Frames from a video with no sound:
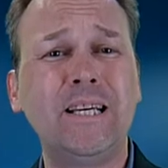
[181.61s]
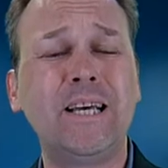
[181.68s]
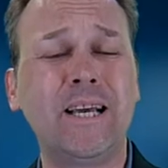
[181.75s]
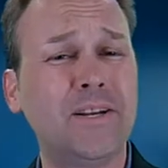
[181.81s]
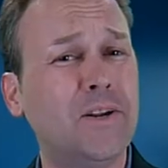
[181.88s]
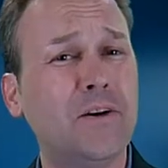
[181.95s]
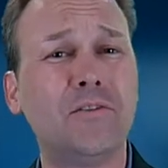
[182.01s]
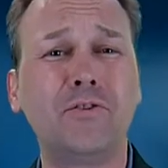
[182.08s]

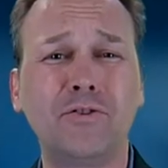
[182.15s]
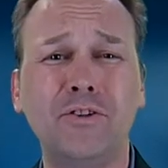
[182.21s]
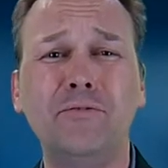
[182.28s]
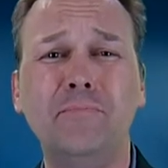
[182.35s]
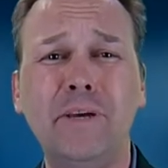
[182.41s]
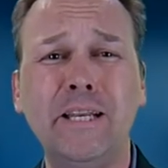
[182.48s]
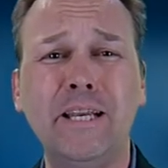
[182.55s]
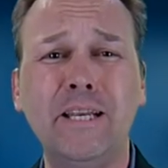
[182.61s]
And others have
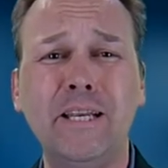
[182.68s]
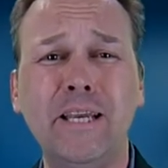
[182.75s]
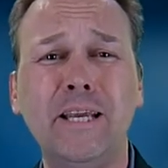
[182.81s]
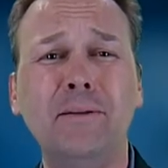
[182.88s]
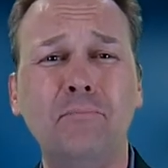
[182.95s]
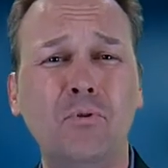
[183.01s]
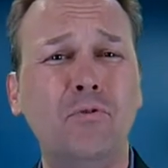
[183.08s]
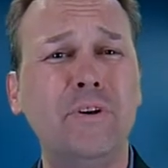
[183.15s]
been
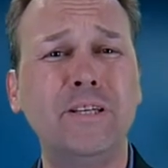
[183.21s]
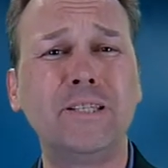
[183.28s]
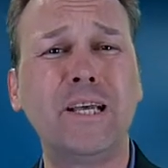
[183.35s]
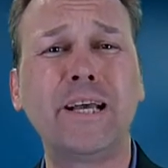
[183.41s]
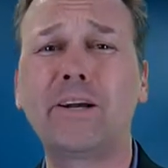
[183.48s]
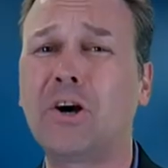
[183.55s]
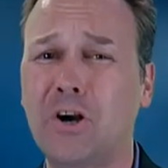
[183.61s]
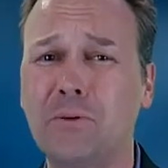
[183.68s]
in movies
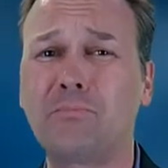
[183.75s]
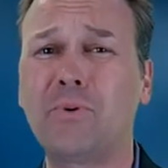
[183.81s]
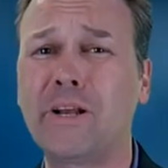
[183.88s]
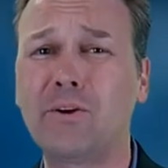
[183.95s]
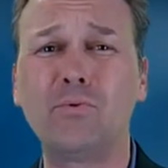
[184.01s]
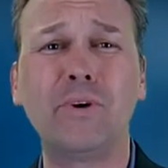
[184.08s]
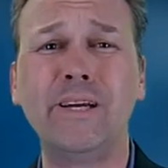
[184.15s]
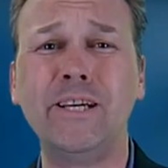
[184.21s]
like
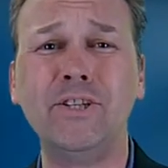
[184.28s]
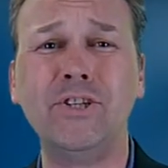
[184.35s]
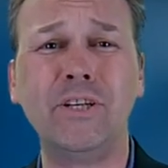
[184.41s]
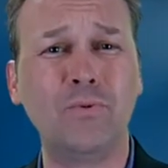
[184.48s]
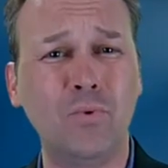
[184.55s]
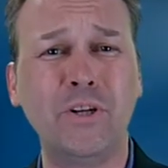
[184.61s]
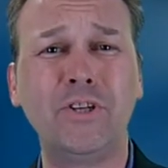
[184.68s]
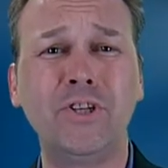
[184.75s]
Heartbreak Ridge,
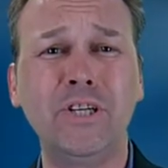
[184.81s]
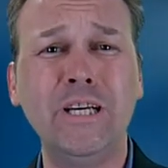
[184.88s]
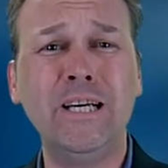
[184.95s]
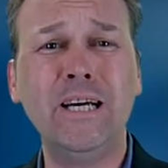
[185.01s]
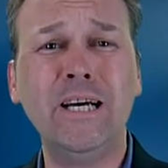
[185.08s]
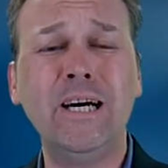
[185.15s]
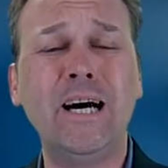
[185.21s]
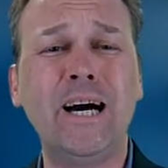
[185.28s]
in which
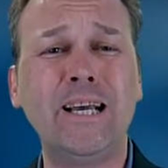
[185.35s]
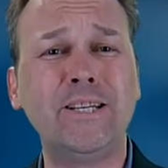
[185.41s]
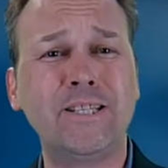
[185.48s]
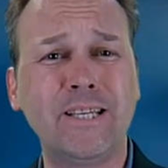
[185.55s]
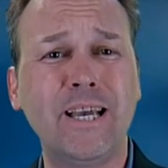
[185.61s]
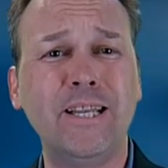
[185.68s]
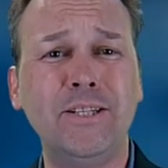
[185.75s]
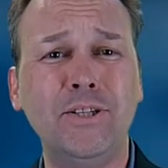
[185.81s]
I
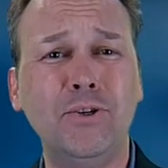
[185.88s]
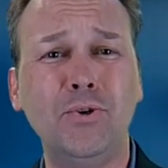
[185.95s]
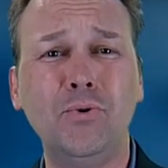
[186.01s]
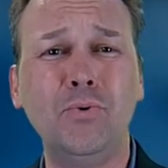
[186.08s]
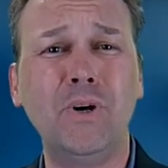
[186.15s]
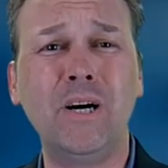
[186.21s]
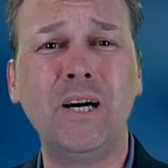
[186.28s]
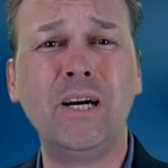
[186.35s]
said
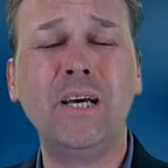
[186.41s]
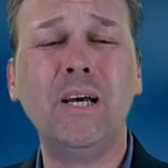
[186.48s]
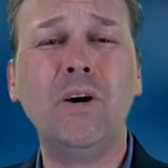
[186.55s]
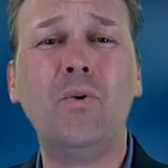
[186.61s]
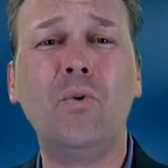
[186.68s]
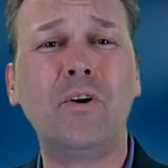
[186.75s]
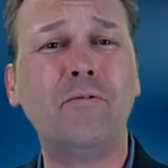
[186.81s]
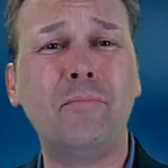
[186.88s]
to
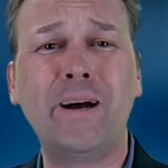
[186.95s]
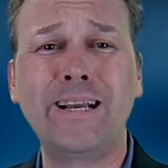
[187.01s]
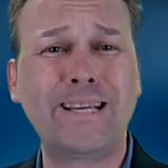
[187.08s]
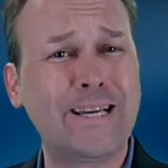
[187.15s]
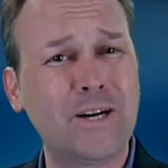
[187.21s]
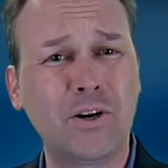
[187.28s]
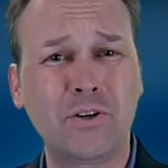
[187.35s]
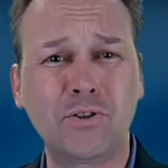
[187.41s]
one of my
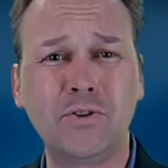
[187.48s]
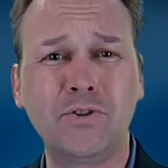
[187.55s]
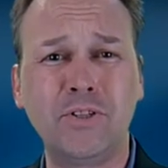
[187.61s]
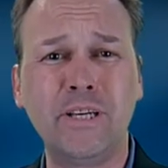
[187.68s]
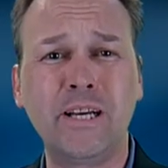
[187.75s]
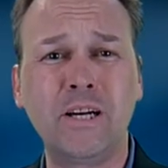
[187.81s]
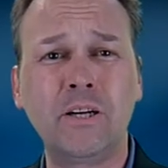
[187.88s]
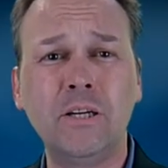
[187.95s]
characters
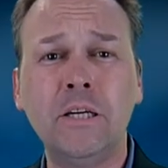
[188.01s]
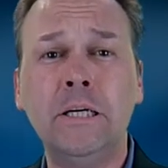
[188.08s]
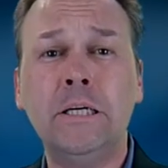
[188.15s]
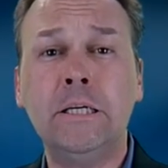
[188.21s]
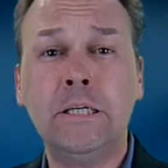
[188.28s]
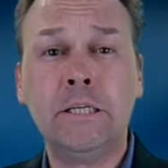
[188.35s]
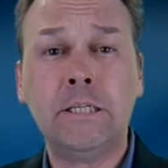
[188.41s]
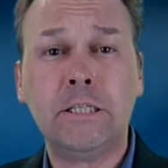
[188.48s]
there,
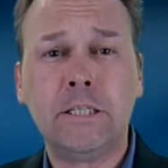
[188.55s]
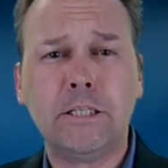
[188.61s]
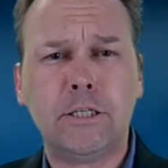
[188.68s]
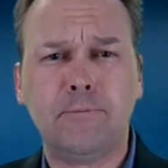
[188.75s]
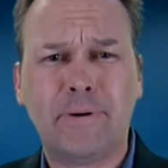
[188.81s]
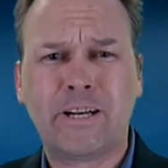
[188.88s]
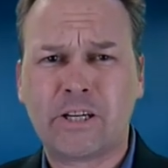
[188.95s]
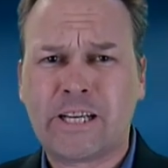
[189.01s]

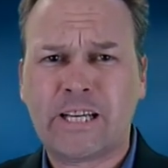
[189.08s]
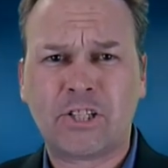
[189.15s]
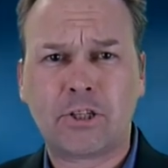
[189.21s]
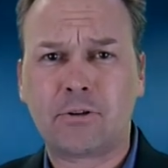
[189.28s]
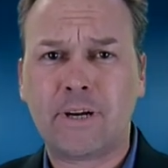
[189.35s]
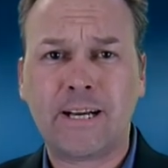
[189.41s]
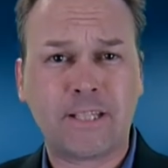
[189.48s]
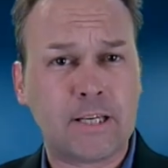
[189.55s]
"You better get
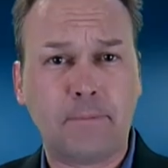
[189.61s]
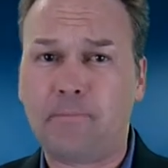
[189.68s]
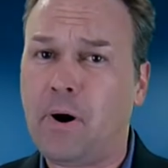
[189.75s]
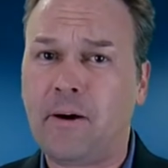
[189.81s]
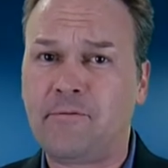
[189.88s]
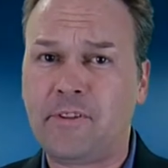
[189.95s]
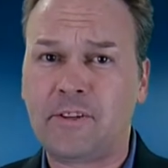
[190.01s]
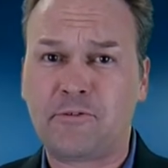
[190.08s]
your ass up
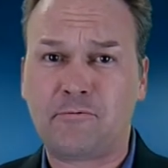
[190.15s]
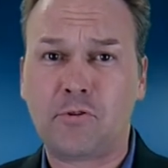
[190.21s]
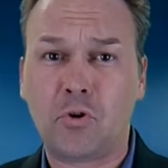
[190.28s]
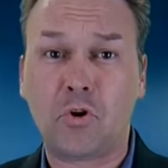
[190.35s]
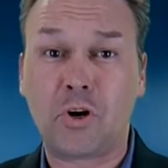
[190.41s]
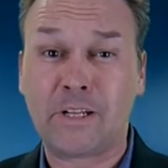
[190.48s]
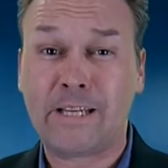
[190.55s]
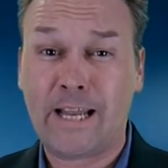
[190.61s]
off this
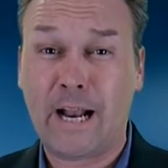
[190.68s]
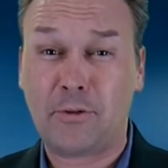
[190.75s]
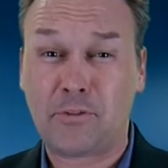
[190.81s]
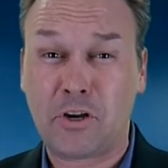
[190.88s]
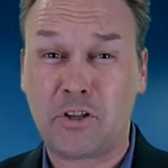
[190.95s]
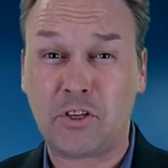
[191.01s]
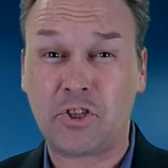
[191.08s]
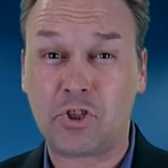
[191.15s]
floor and get out
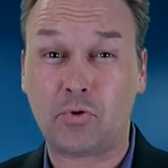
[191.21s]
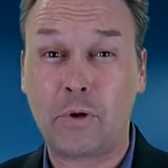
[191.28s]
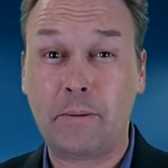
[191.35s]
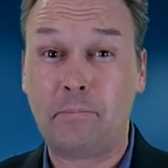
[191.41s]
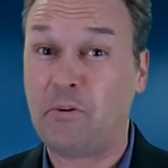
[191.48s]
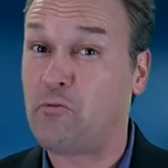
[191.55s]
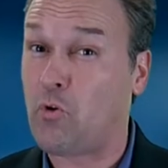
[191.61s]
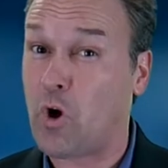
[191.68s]
there to the
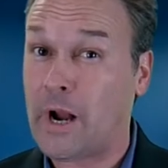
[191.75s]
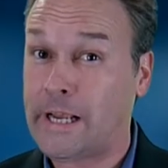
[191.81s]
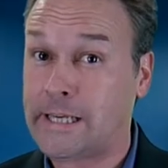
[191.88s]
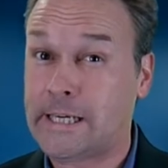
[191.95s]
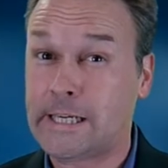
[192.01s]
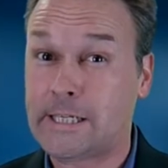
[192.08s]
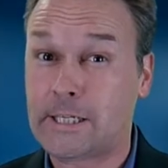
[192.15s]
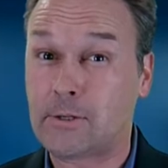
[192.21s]
street before I
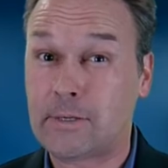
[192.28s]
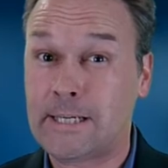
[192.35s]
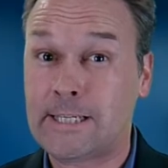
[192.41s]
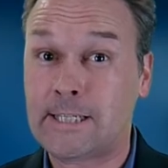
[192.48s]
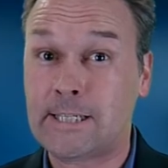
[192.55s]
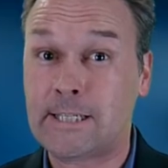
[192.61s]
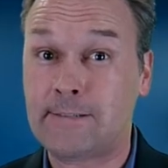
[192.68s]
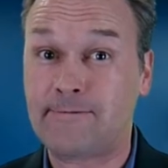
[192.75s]
kick your
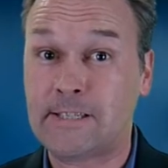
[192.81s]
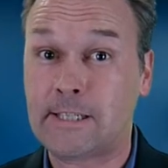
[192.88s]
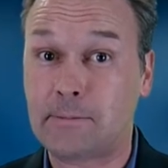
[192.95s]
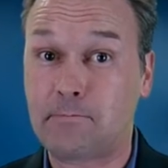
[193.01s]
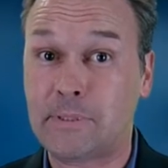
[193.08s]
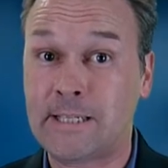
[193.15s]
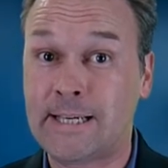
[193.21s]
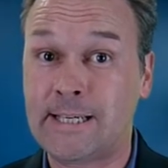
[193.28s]
ass off this
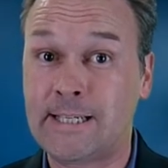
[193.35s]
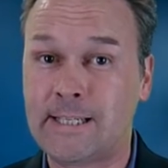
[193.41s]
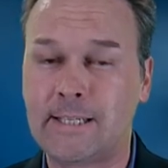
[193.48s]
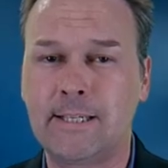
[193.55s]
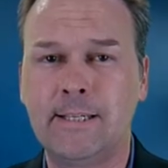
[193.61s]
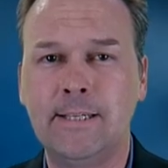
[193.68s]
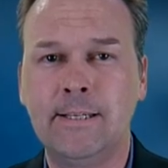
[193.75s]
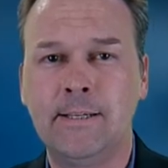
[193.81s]
planet."